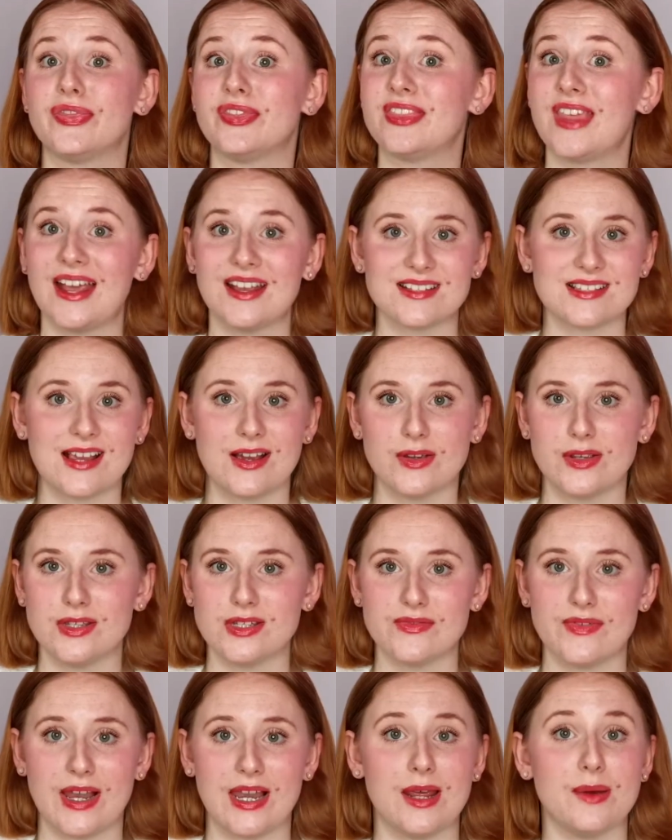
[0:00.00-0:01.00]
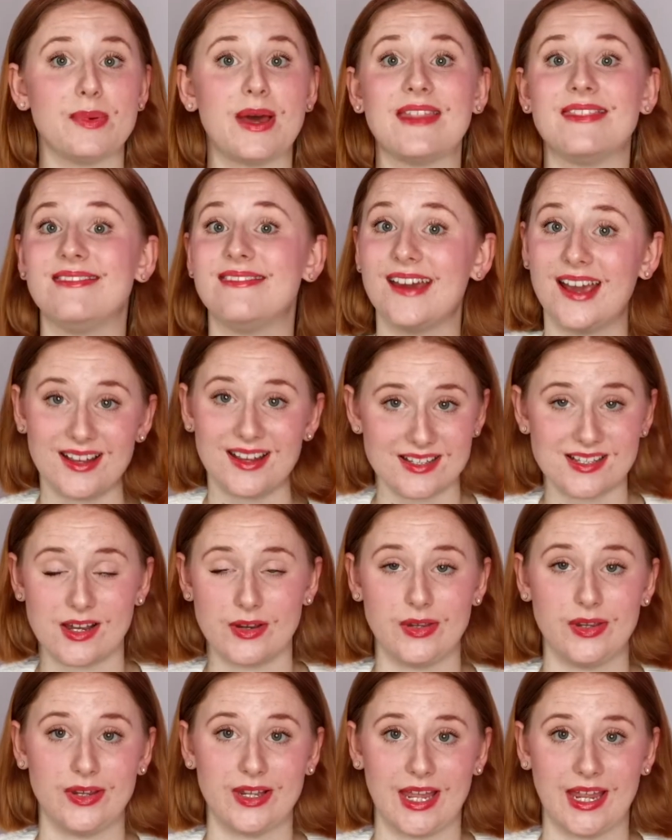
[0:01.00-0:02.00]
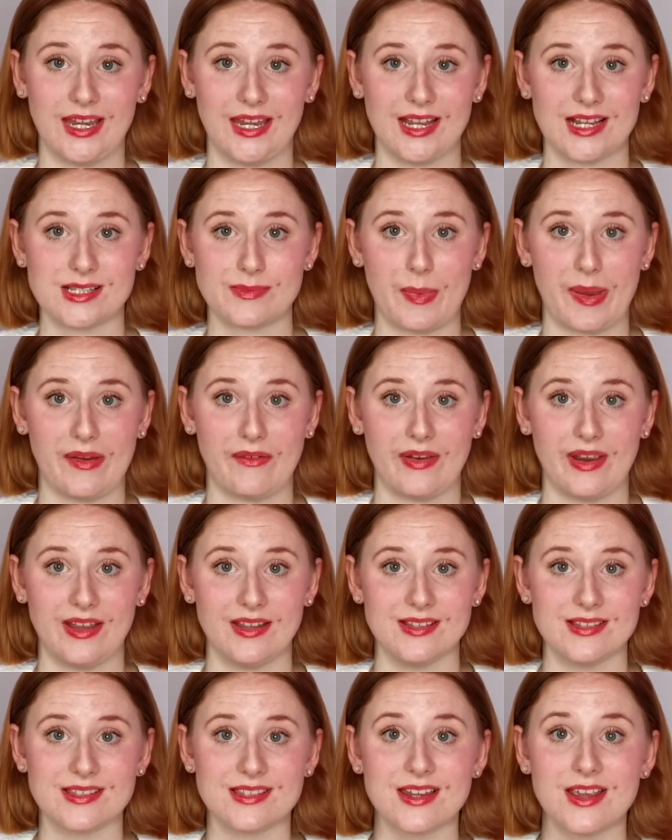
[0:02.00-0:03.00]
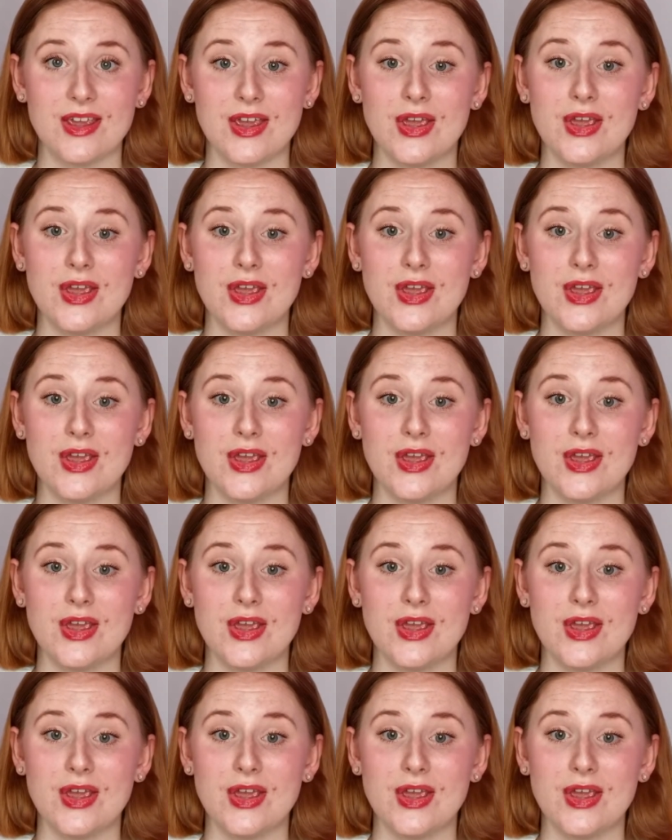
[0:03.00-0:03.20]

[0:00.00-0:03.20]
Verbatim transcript: that's how you develop, and that's how you gain experience.